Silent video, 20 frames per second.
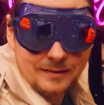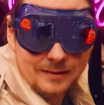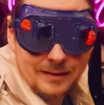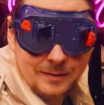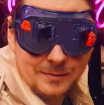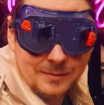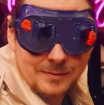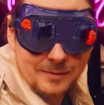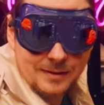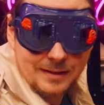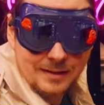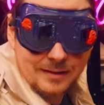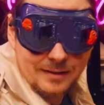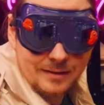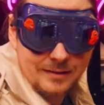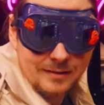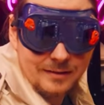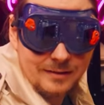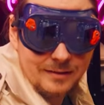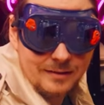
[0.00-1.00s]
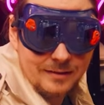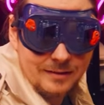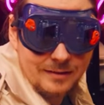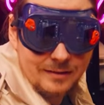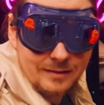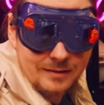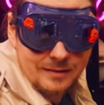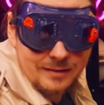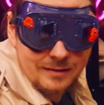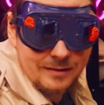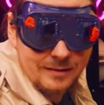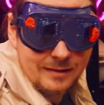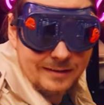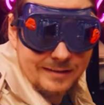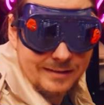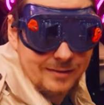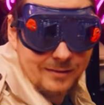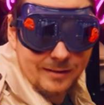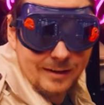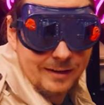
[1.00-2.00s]
That was really good.
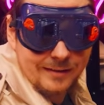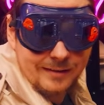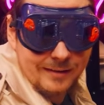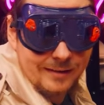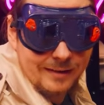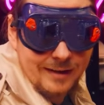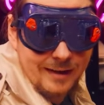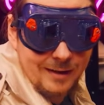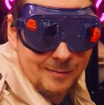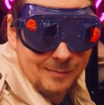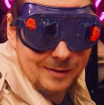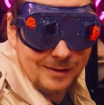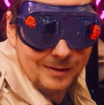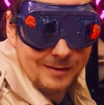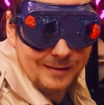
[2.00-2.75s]
I still can't see the camera.